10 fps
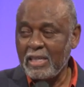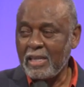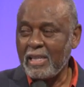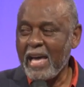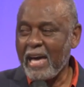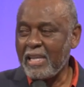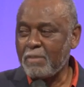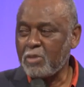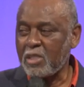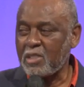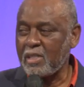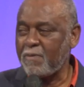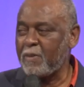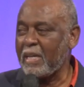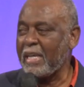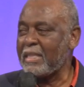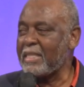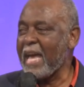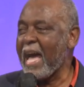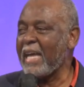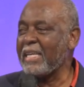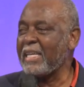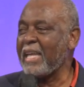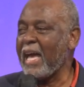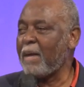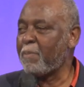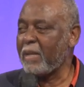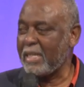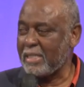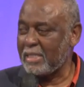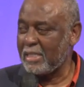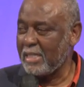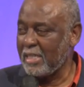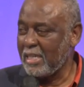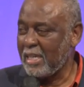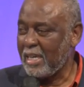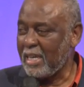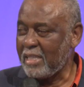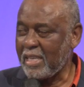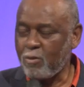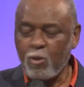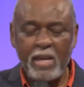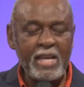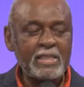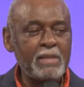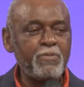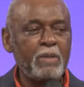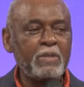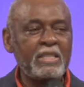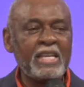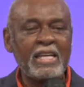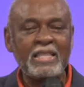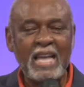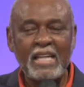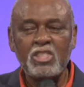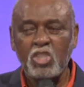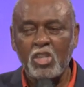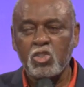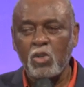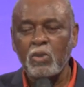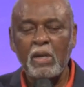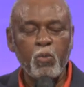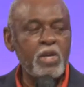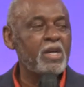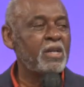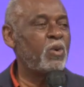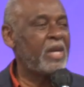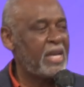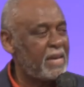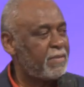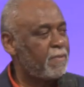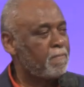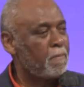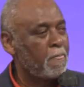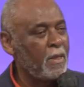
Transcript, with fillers: allowed him to suffer and die in our place, and then raised him from the dead, not just so that we could go to heaven,